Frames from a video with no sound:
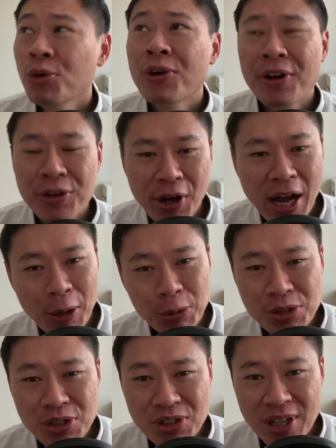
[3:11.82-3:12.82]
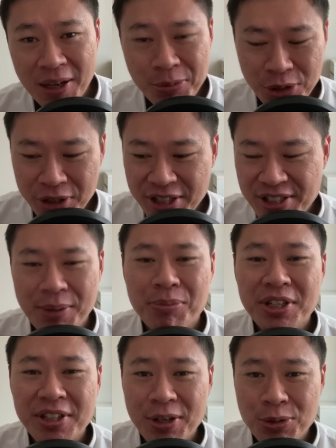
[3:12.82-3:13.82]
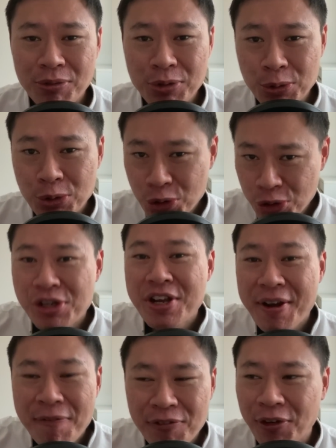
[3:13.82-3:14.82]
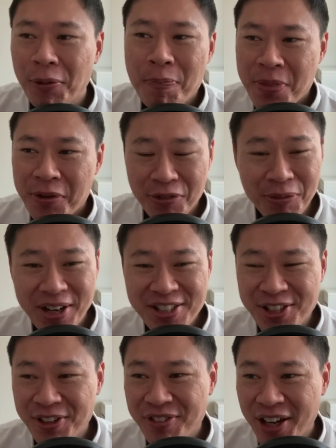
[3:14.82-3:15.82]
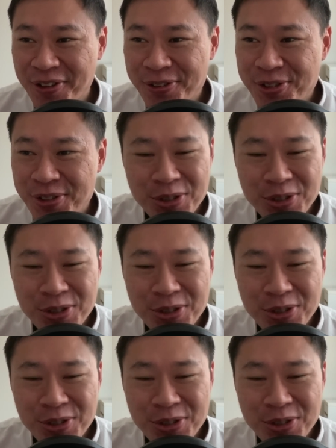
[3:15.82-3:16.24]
around your house. I'm sure there's something that you have used 3M for. For myself, I use